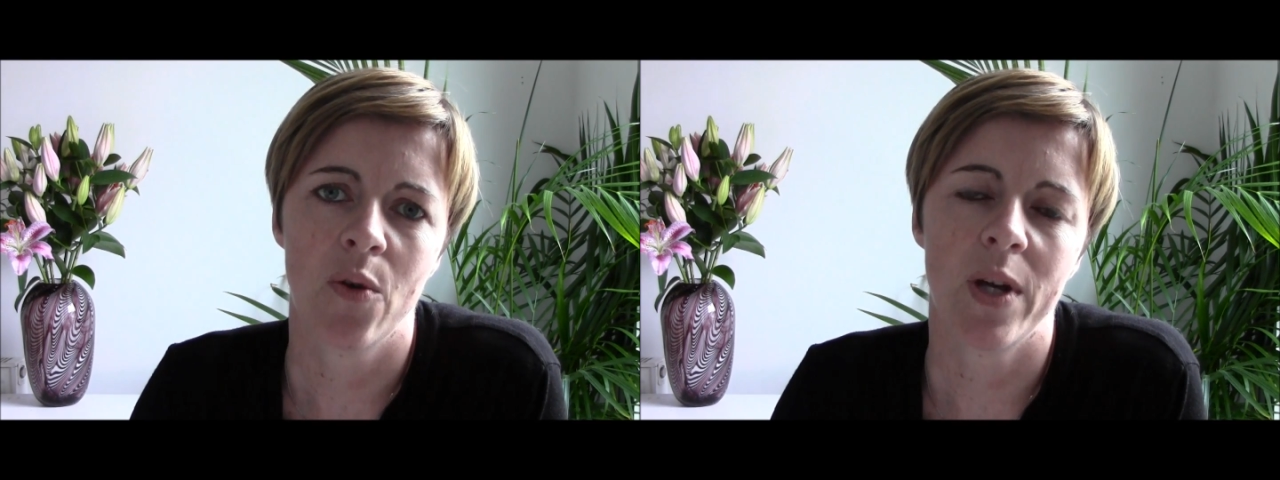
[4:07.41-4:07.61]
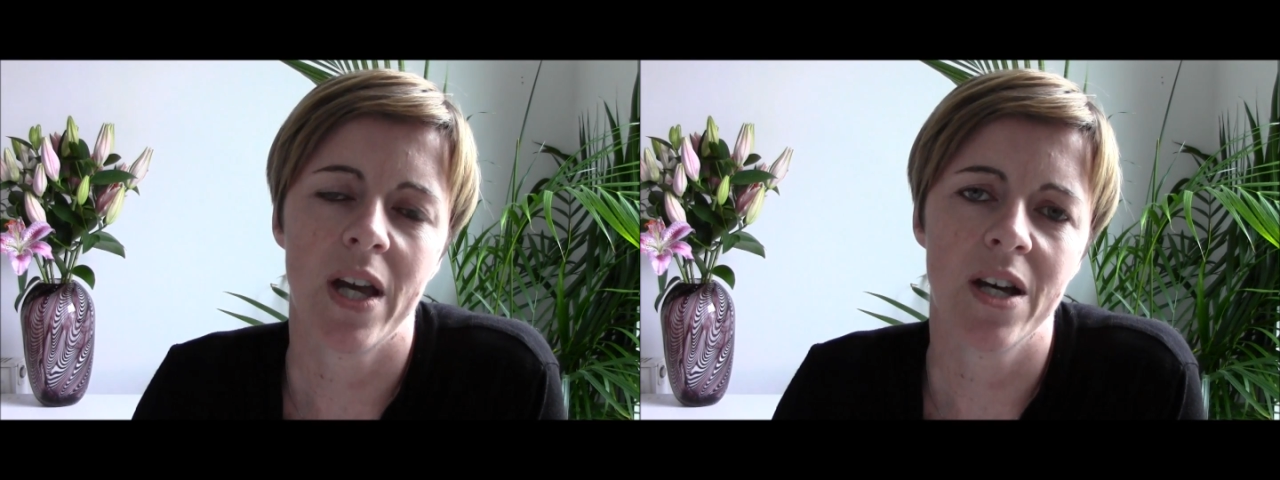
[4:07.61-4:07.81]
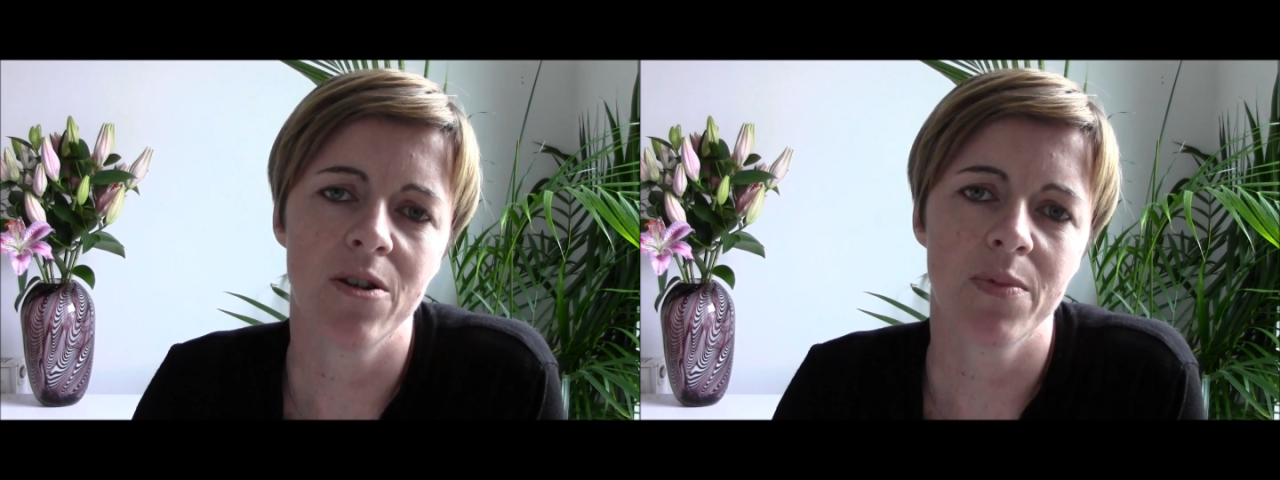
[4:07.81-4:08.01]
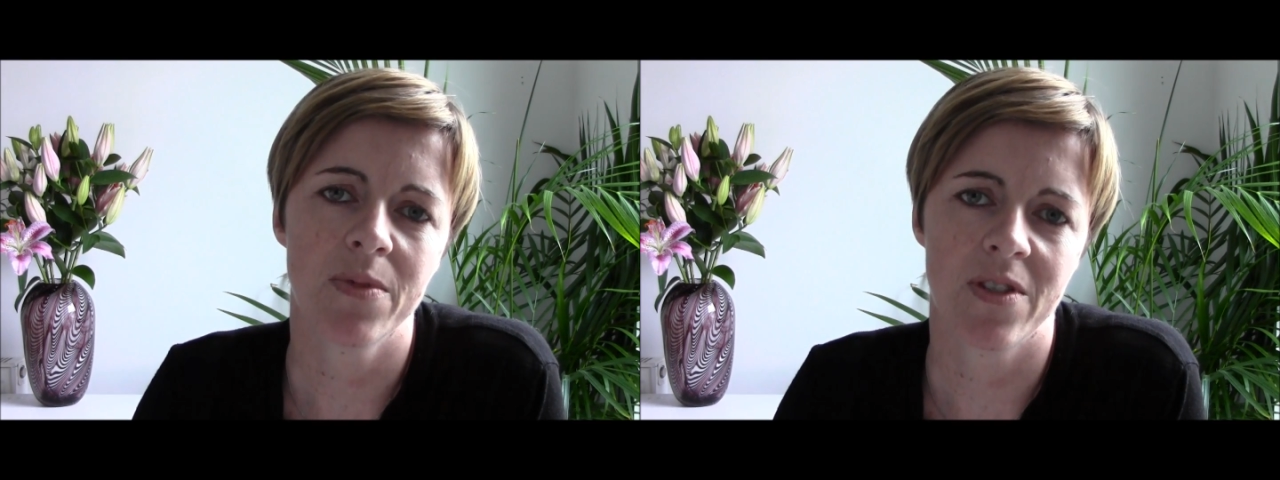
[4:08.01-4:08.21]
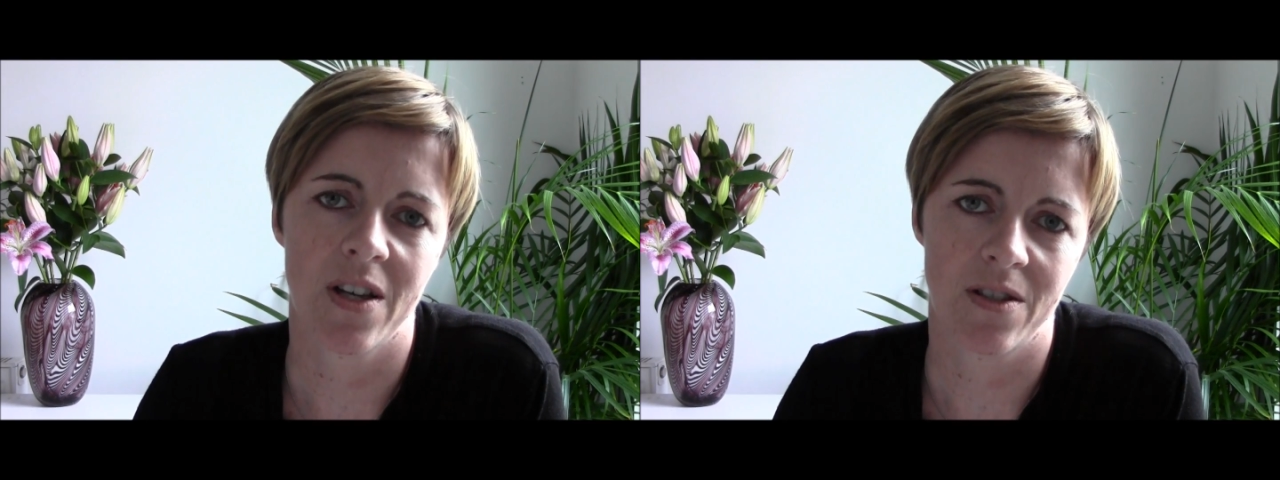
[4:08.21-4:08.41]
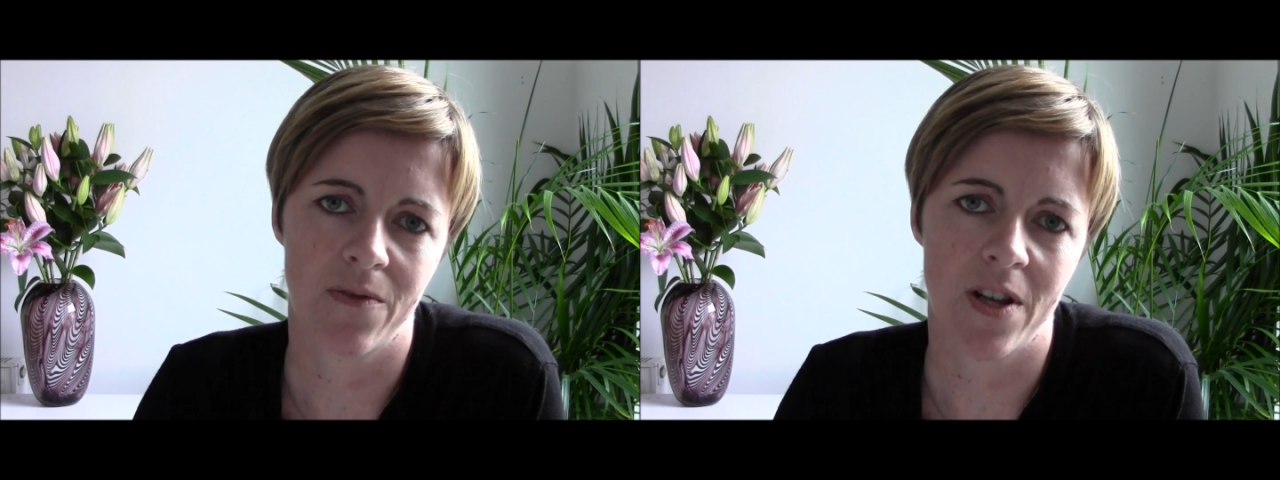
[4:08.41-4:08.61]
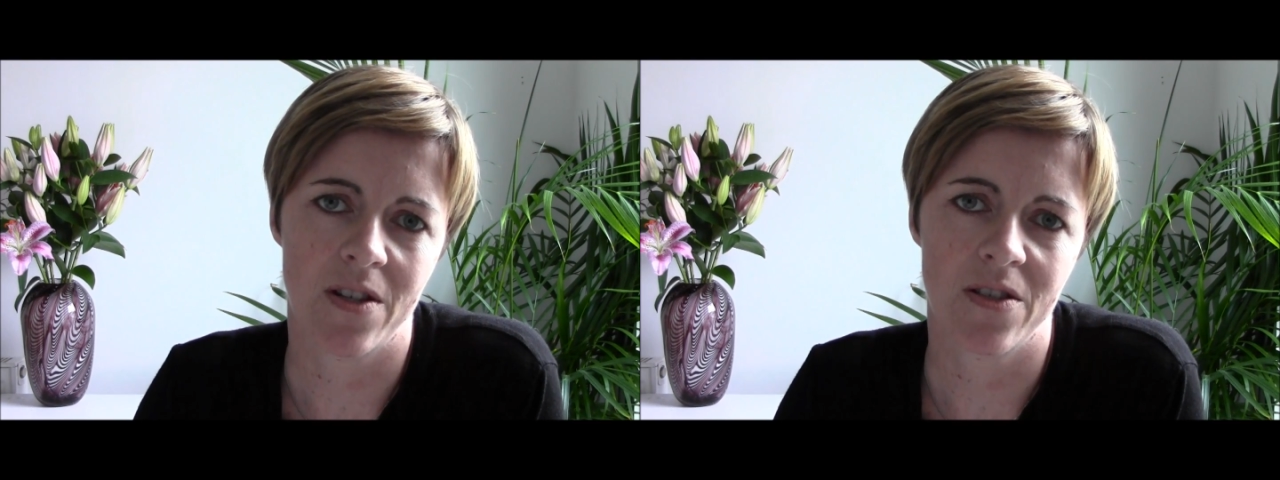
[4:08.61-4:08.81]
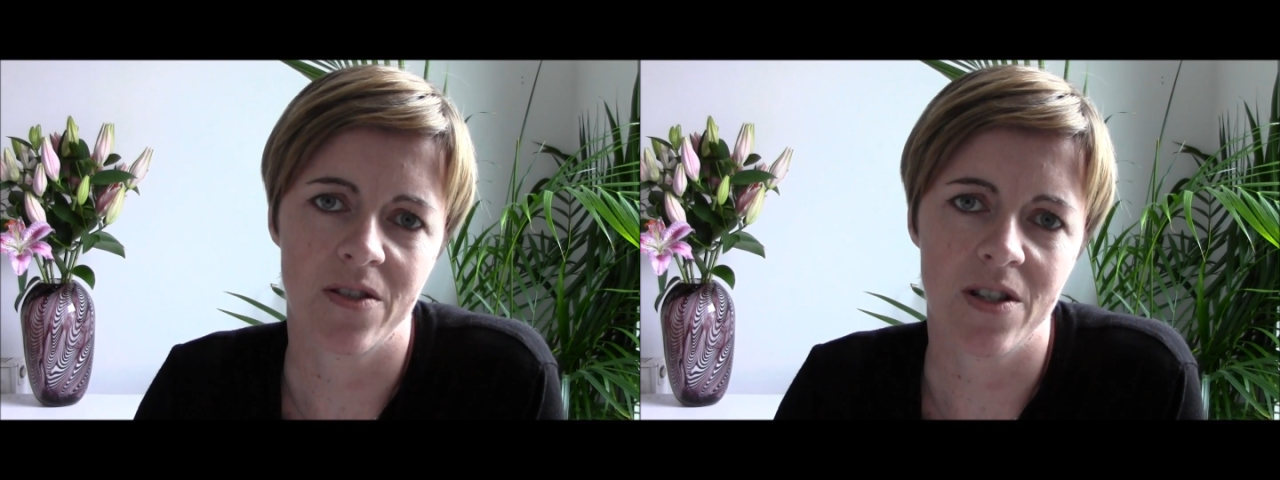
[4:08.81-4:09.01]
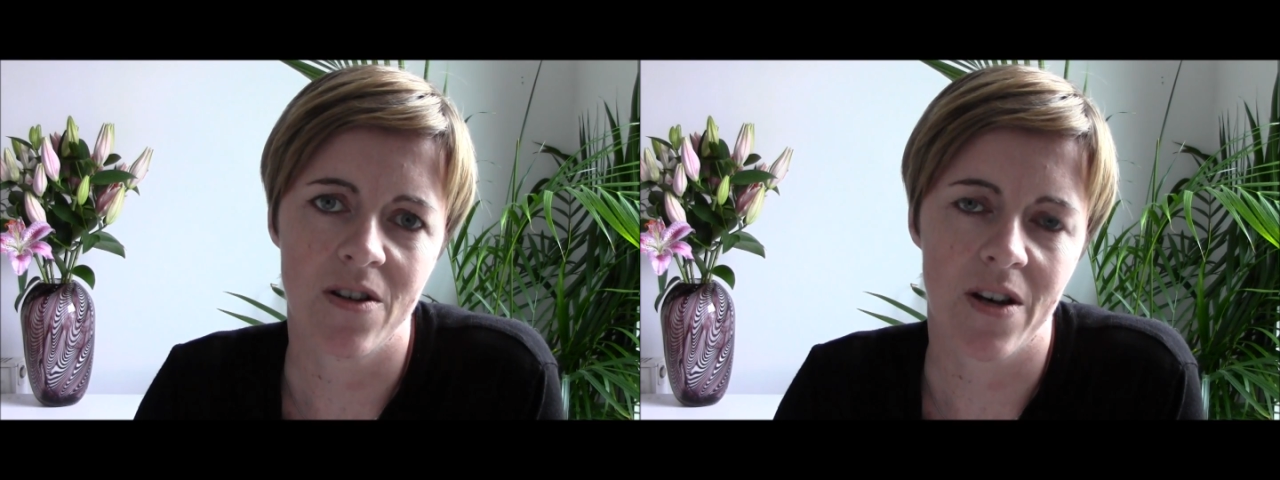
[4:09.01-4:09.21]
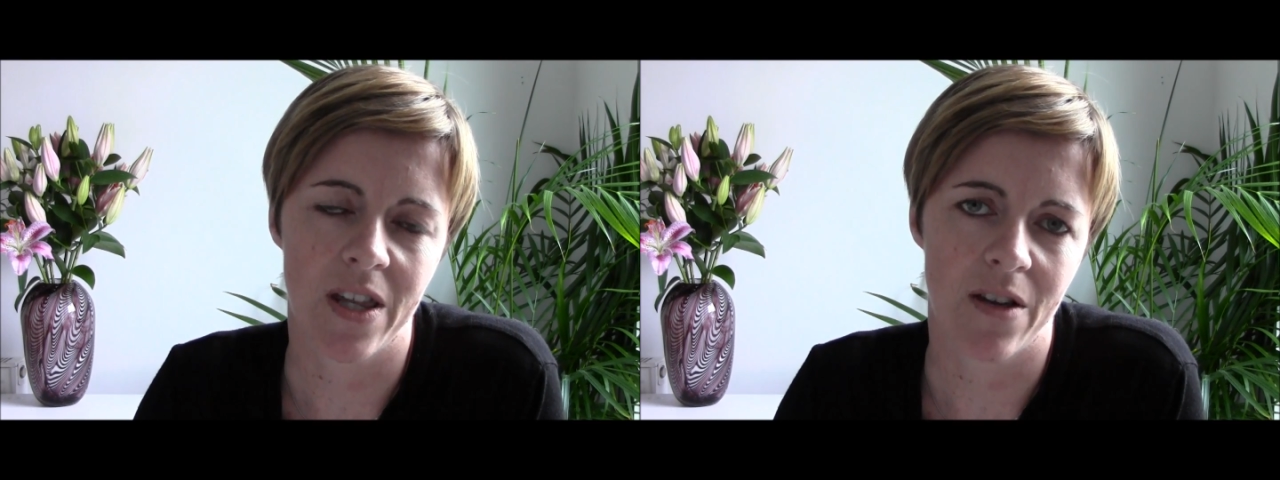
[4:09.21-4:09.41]
we help sex offenders
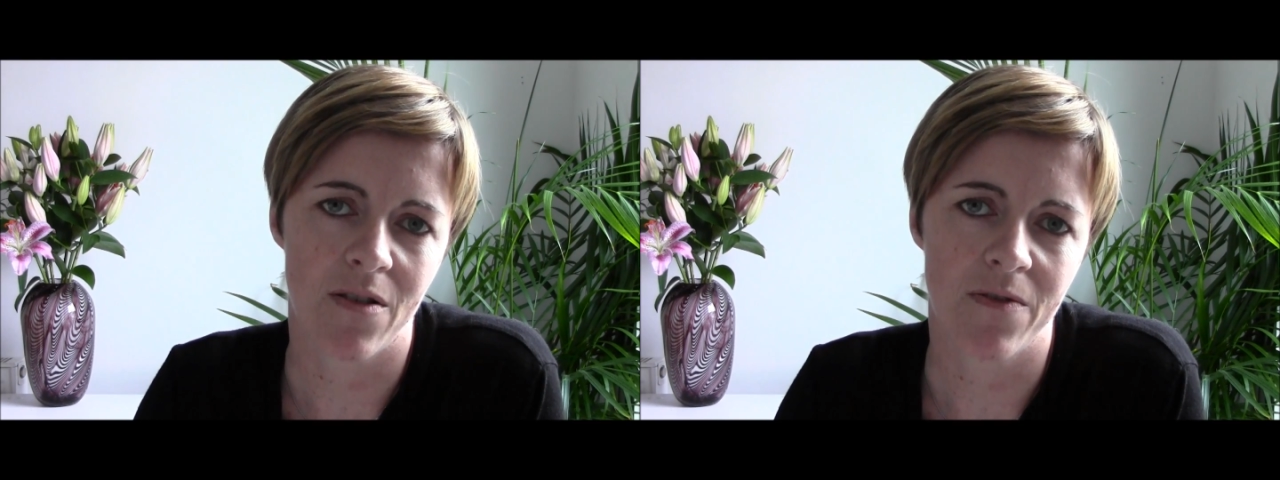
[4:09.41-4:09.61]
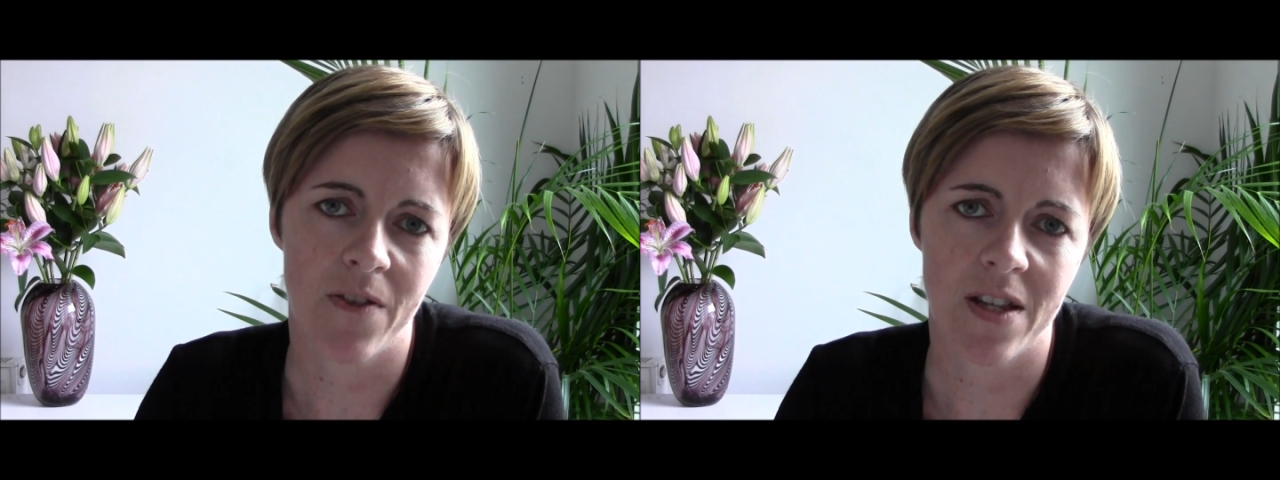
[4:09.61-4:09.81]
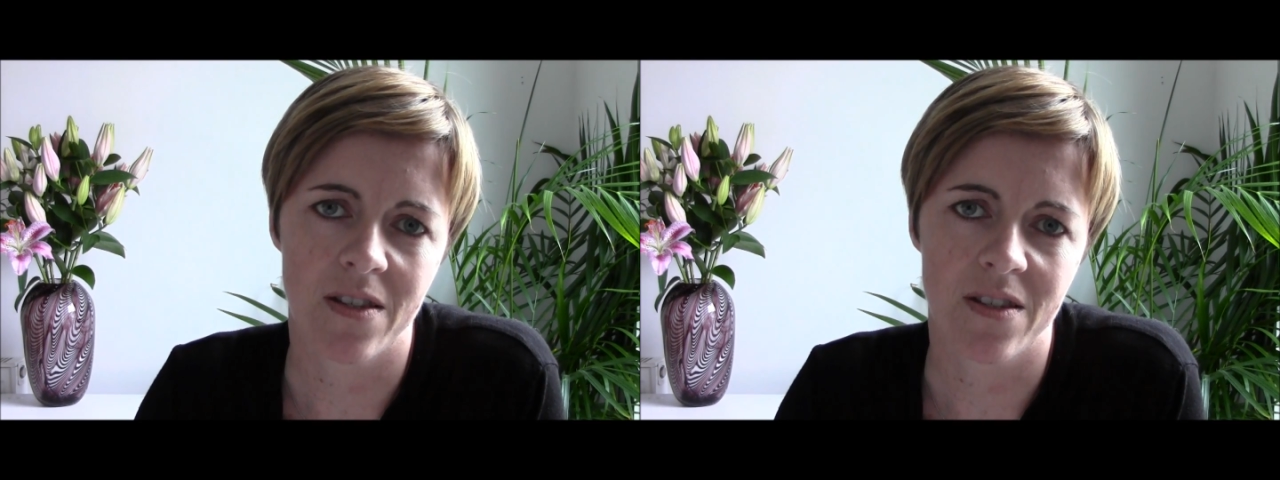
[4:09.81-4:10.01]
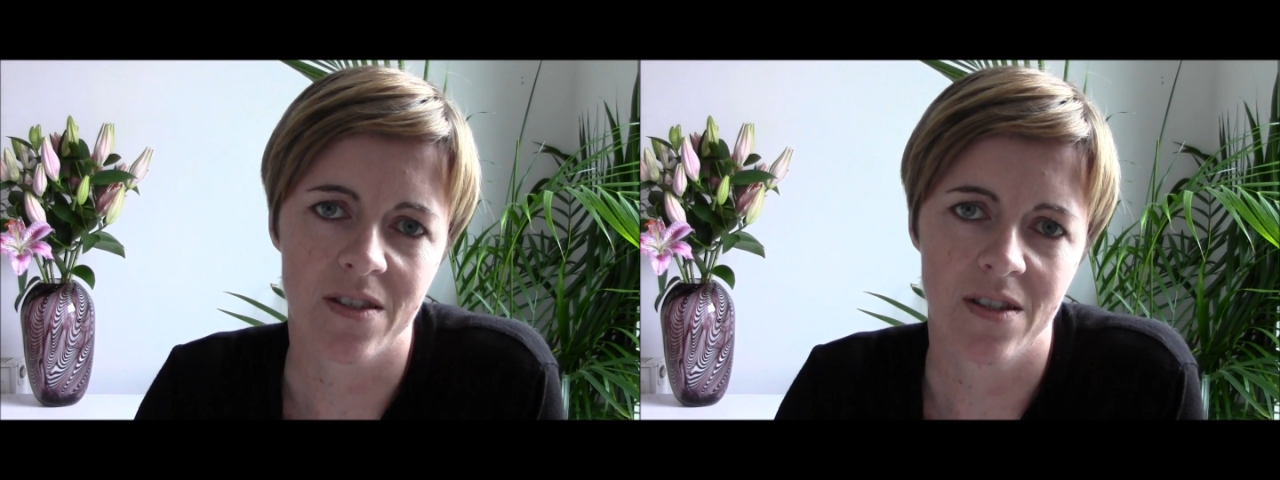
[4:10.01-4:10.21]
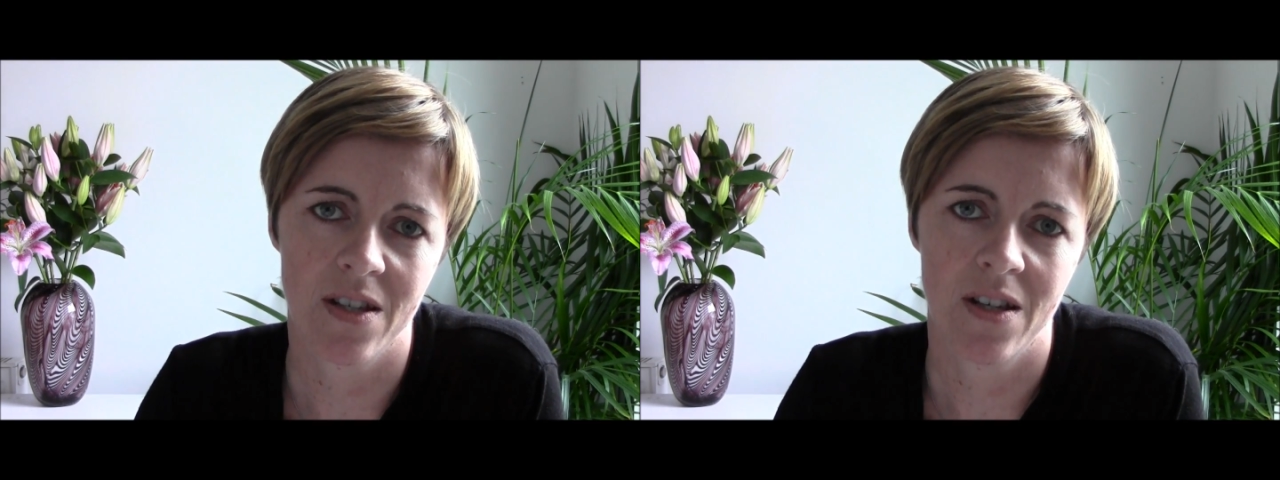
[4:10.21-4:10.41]
deny their offence.